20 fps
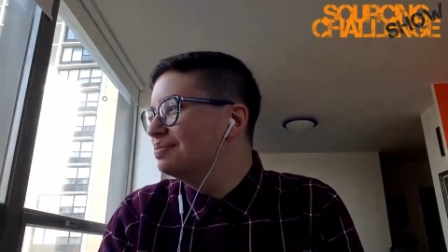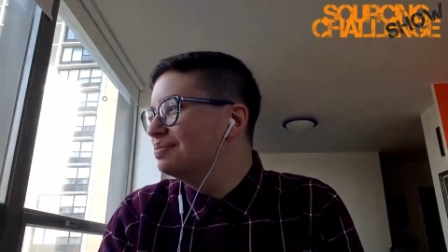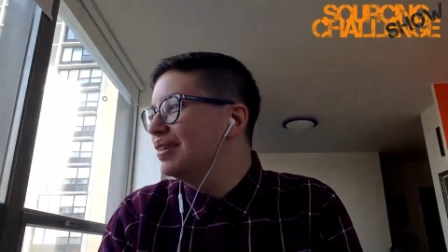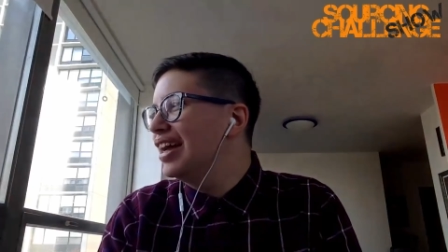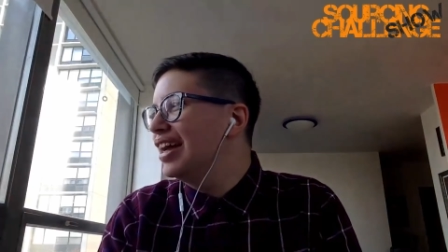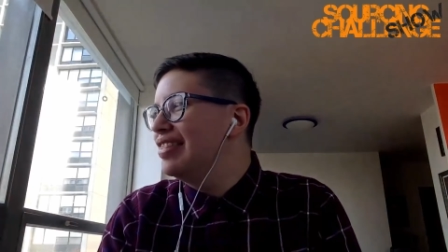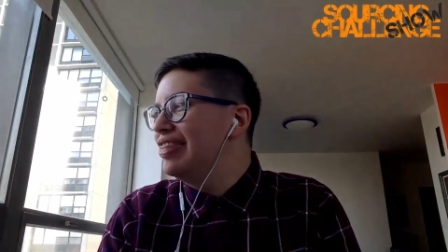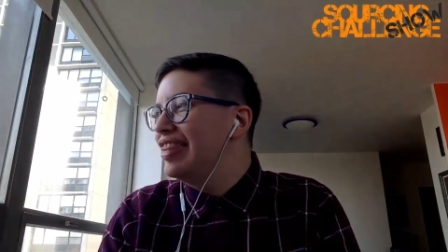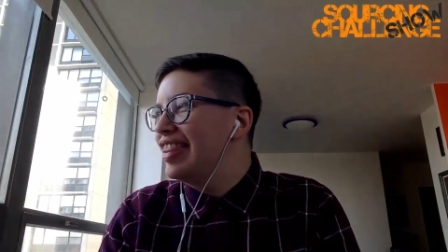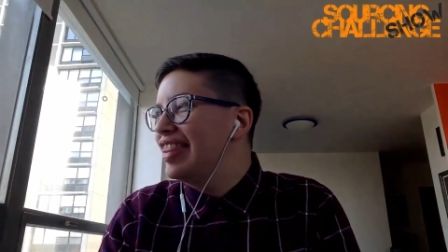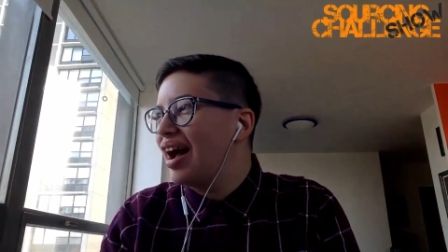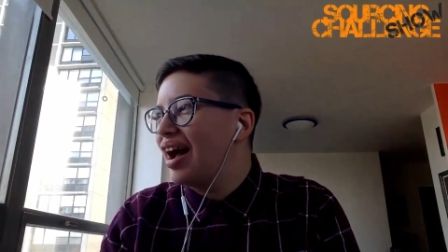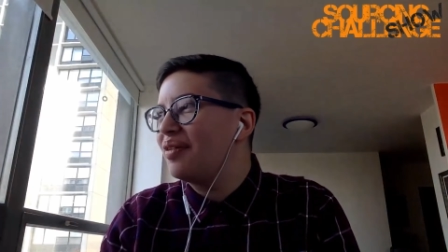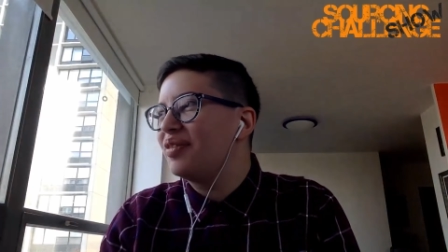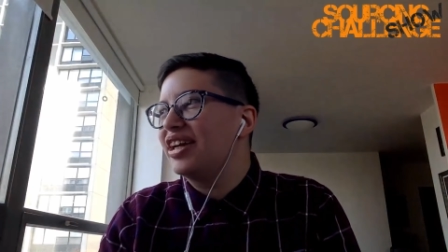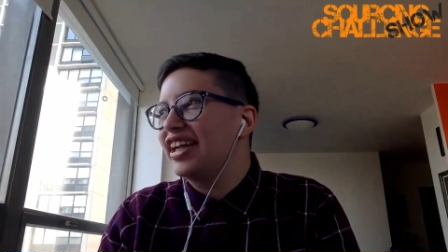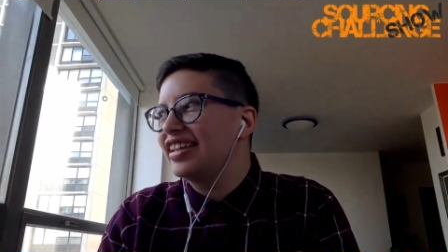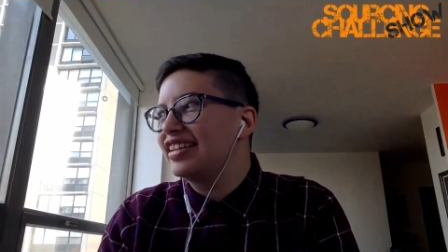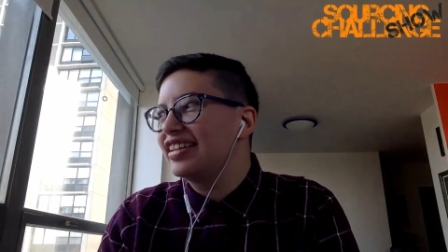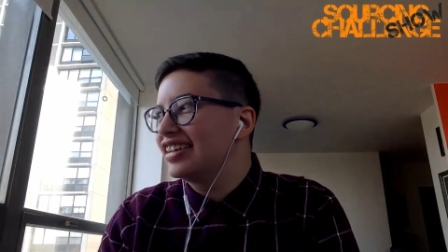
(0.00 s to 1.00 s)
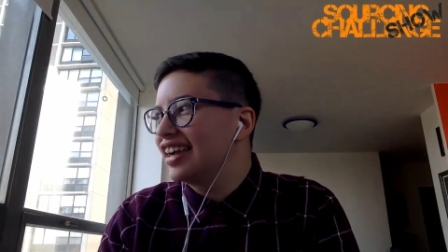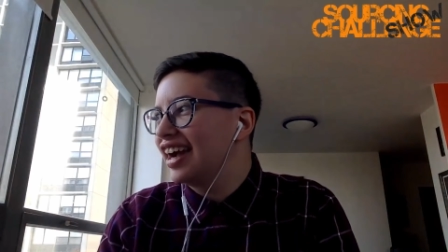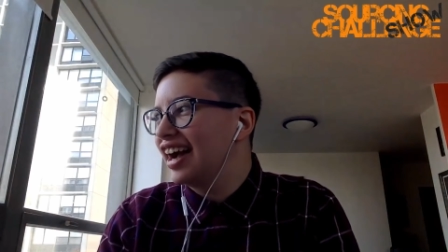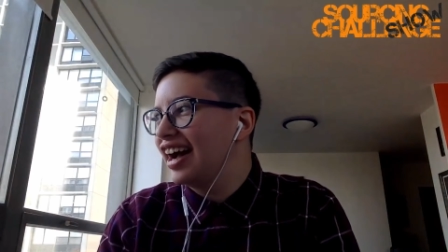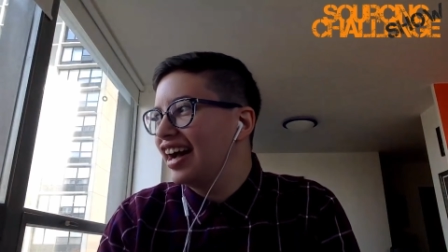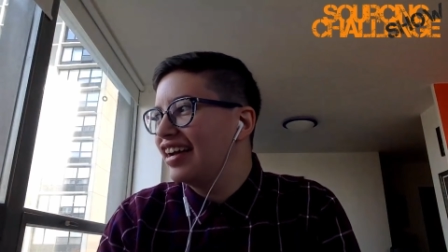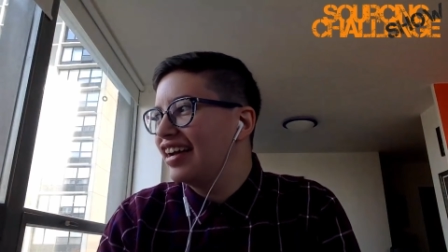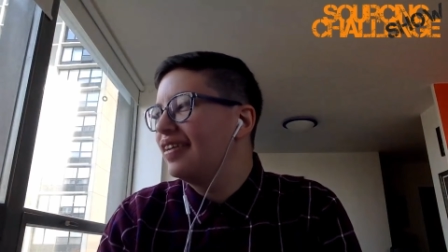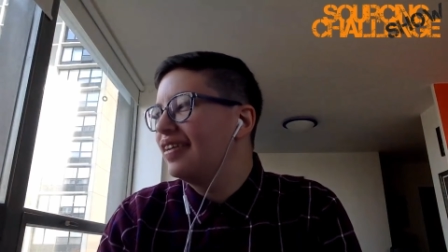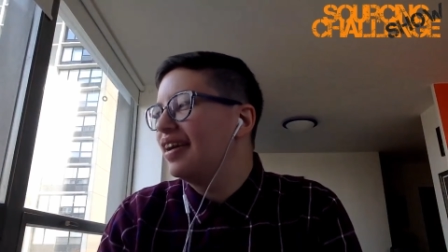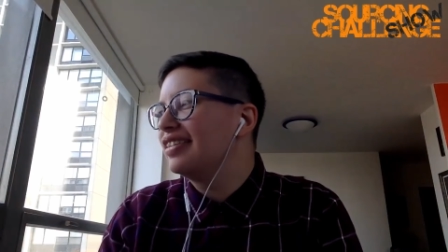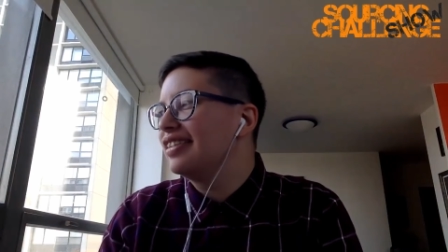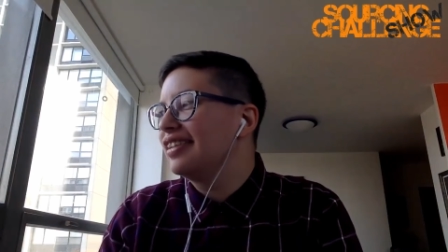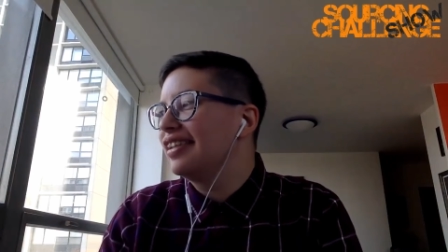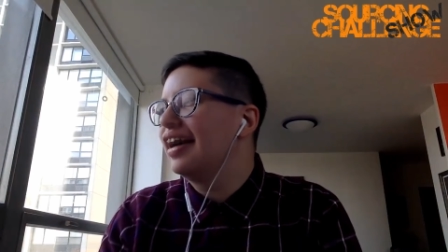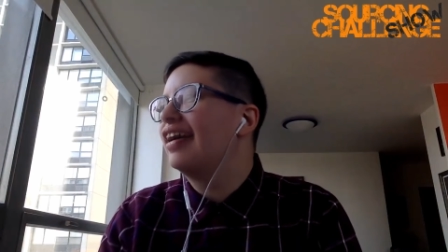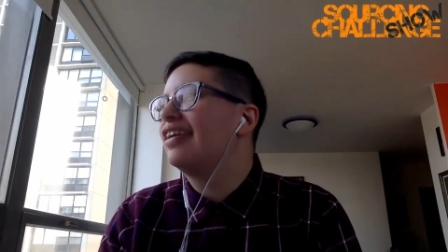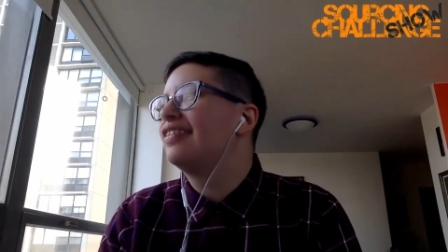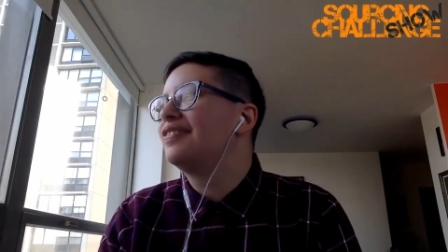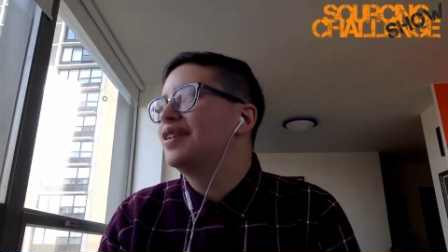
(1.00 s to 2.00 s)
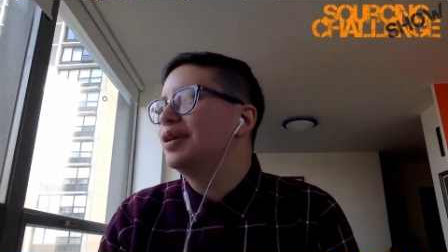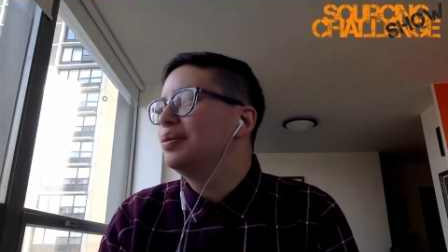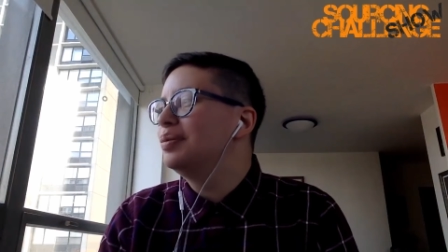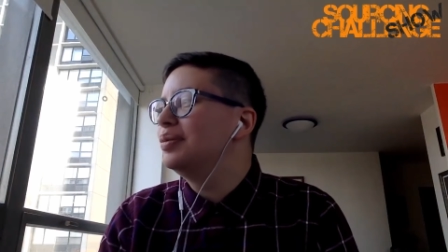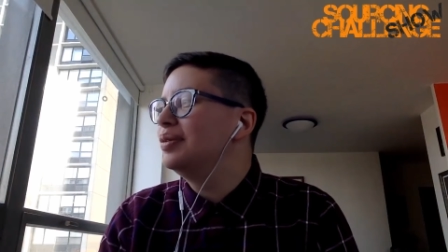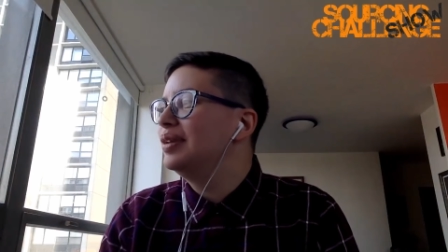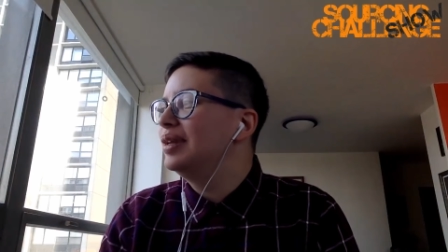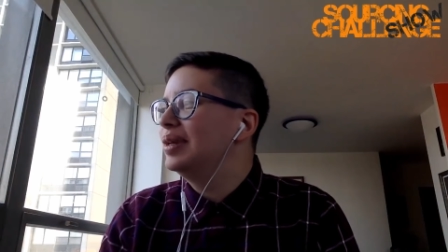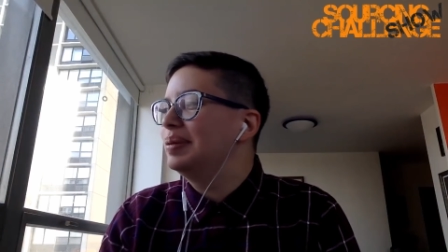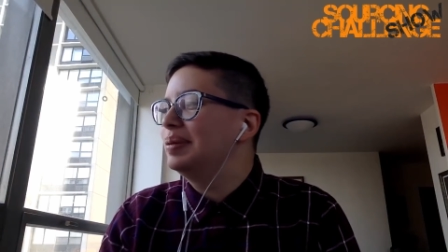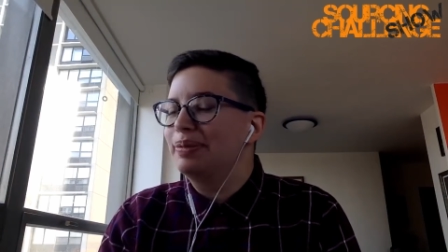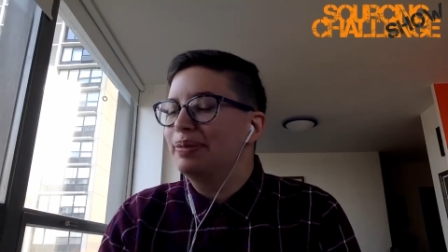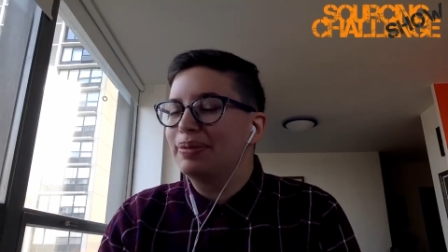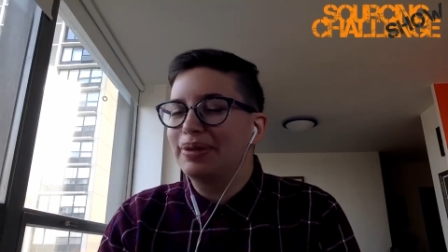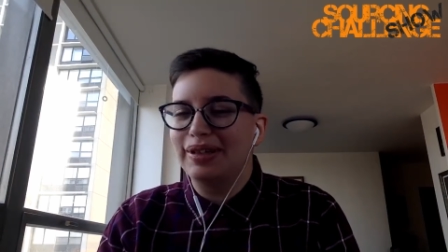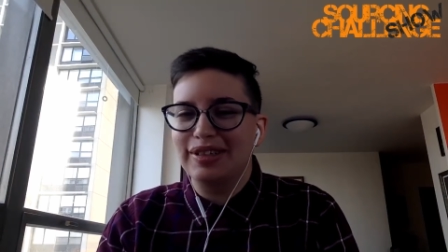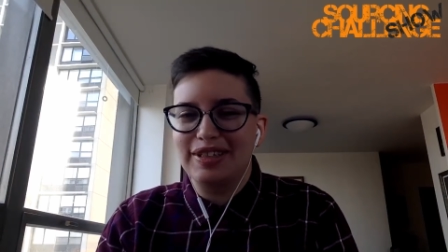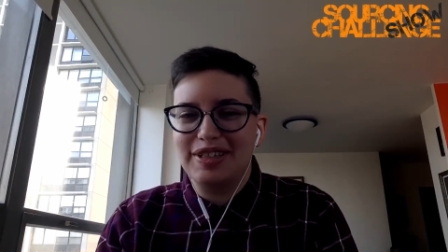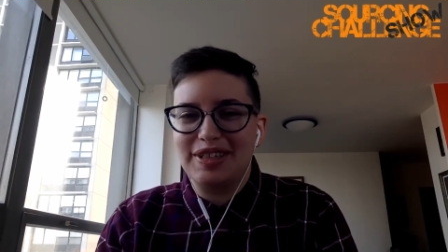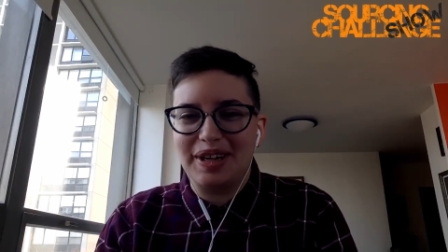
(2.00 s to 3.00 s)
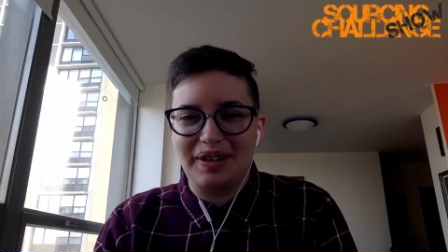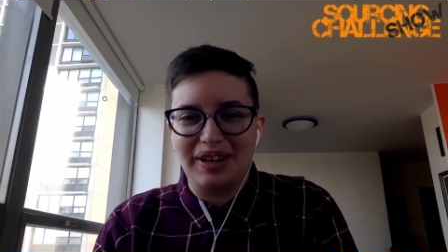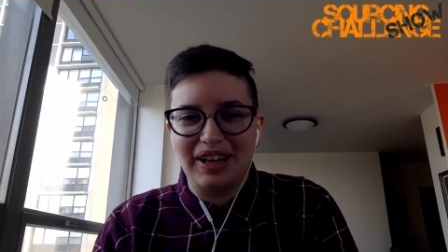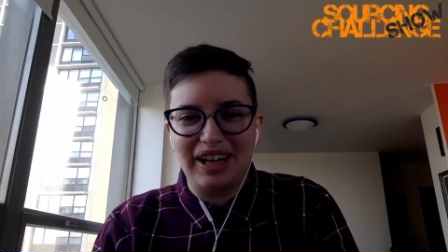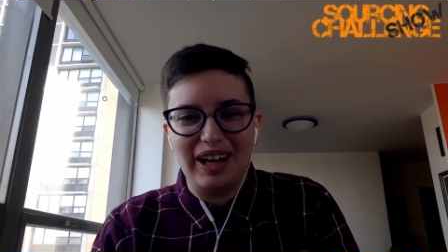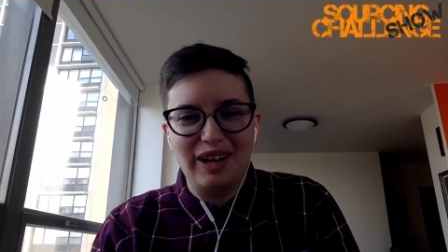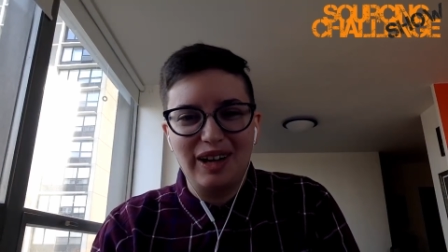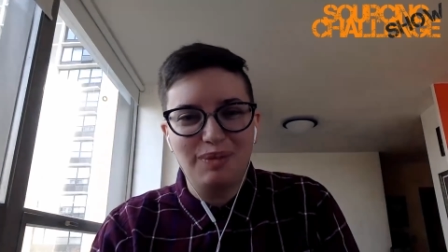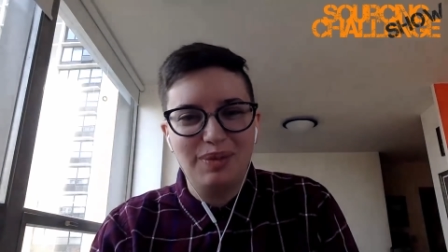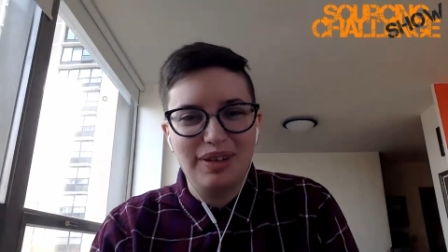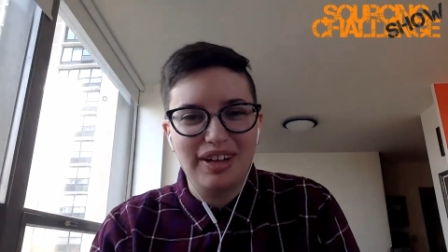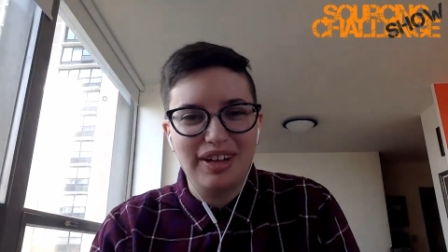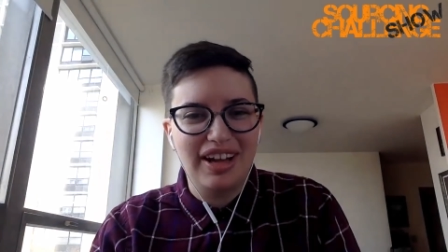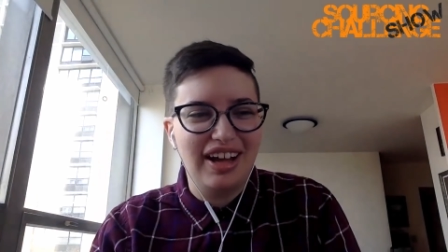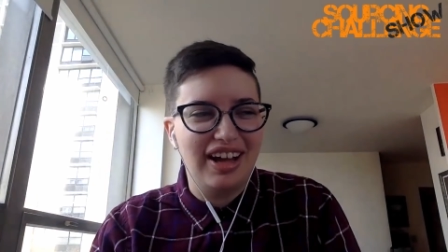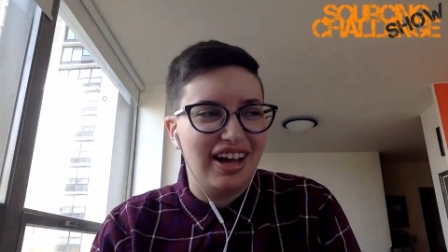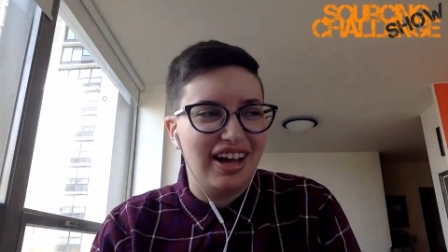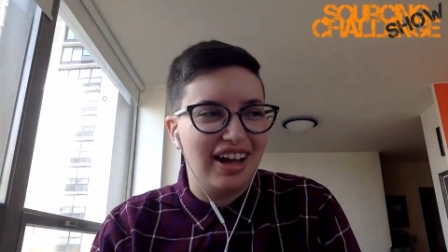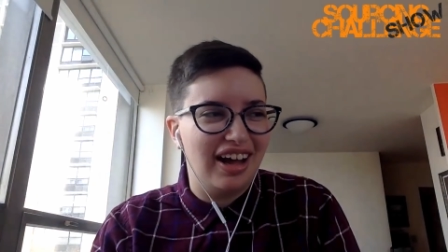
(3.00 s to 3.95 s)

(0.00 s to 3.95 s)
And that one I think got a lot of new people to show up.